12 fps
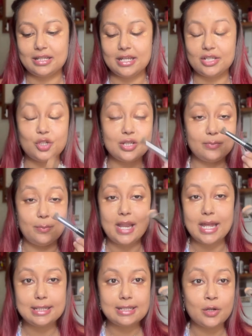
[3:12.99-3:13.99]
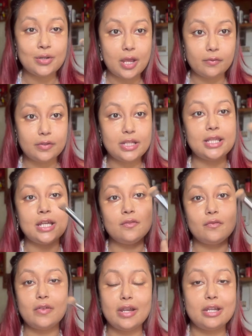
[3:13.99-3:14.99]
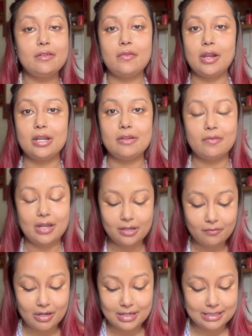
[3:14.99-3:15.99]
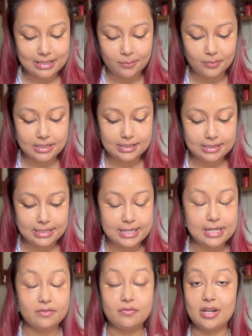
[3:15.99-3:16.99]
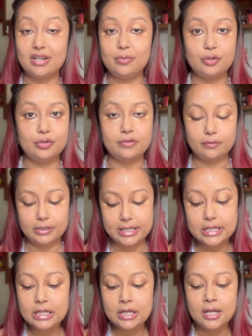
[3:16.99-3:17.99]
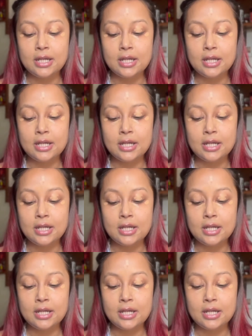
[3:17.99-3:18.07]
it just blends out everything very seamlessly and very beautifully.